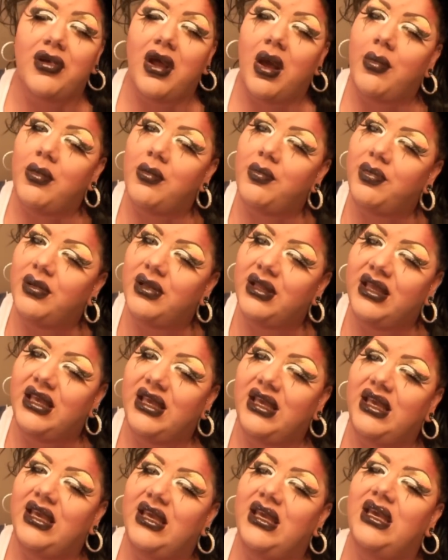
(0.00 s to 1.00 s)

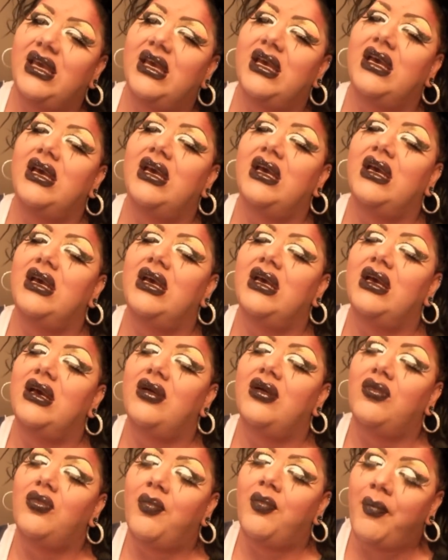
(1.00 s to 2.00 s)
probably
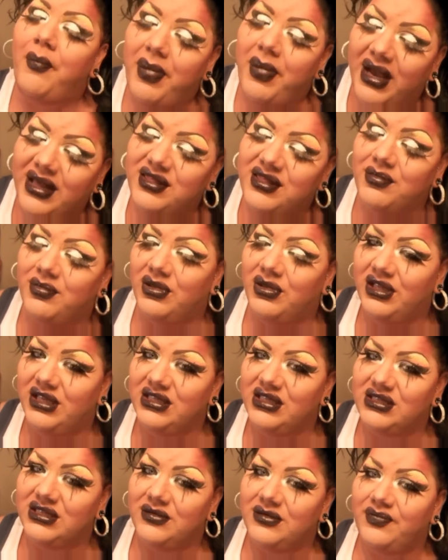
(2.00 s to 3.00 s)
bite the bullet
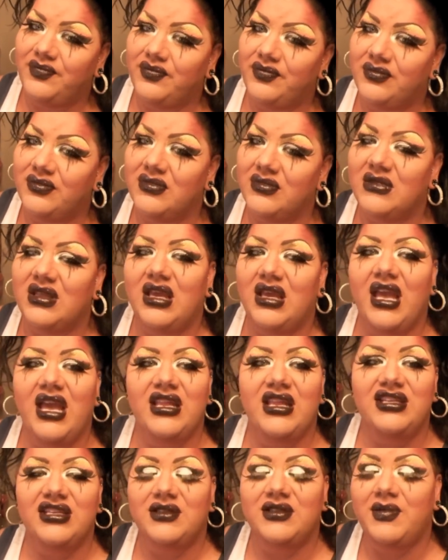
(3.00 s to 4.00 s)

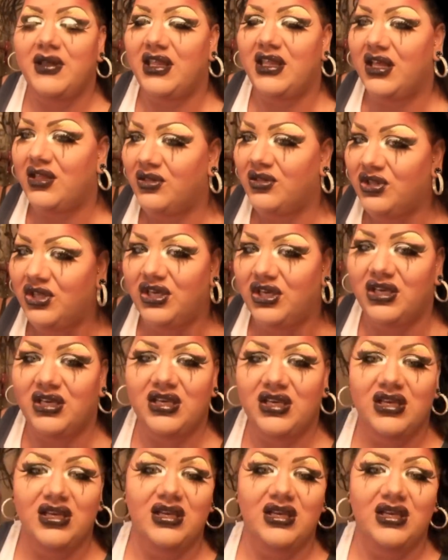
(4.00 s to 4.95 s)
and just be like, look,